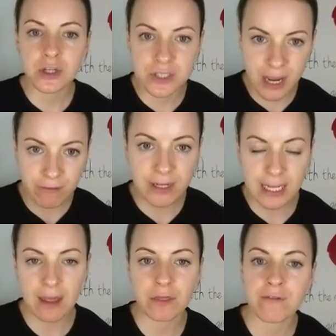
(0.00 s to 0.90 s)
you definitely
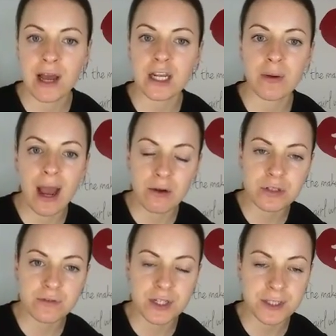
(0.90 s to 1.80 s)
get the value out
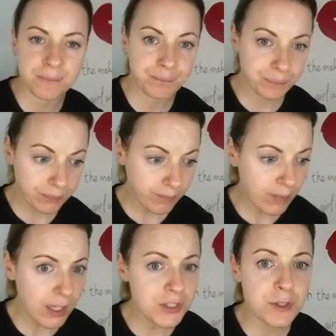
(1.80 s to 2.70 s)
of it.
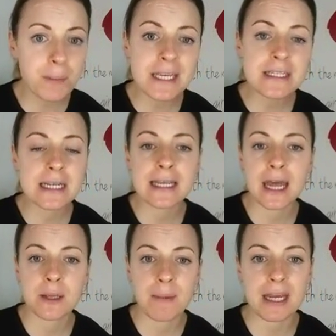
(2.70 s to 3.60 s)
So basically
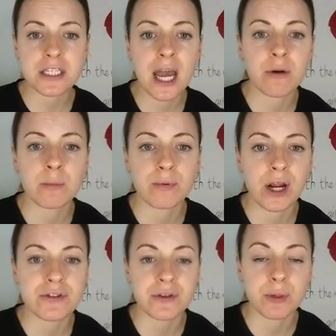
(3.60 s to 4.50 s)
getting back to how
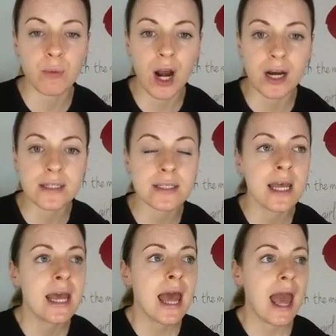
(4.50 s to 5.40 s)
embroidery works,
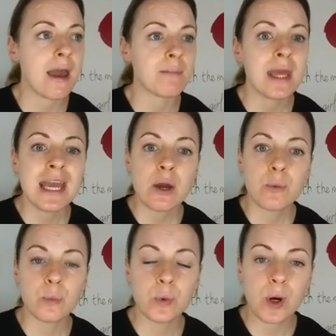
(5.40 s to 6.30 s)

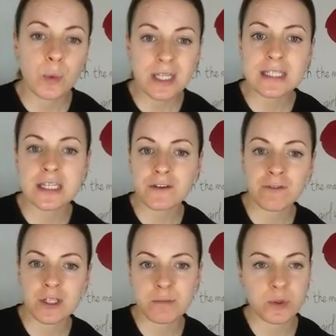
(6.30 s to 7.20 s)
what's the
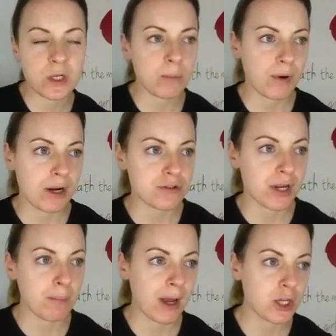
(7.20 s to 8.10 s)
difference between
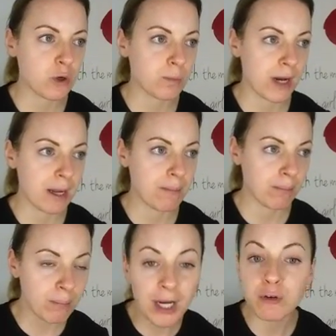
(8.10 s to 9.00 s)
embroidery and
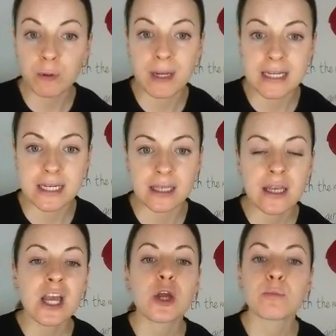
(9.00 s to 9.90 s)
microblading?
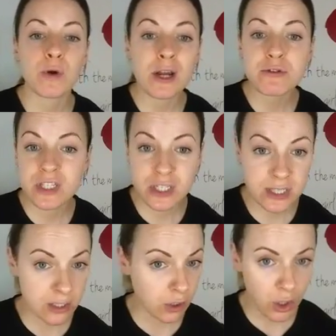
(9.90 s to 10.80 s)
Embroidery
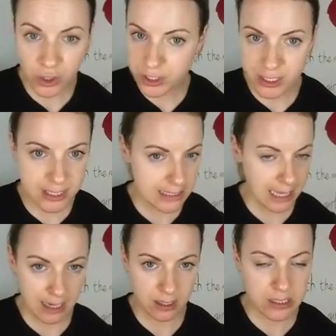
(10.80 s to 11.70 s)
doesn't cut the
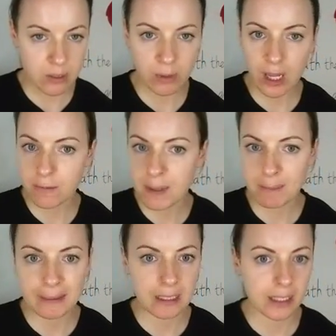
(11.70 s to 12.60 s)
skin. So a lot of
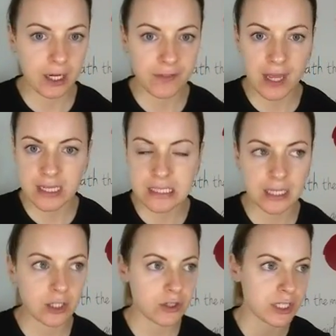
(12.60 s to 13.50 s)
people hear things
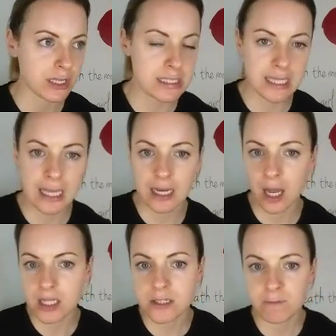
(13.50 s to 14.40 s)
like cutting the skin,
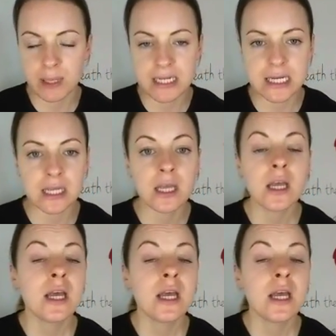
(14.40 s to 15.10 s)
lots of bleeding.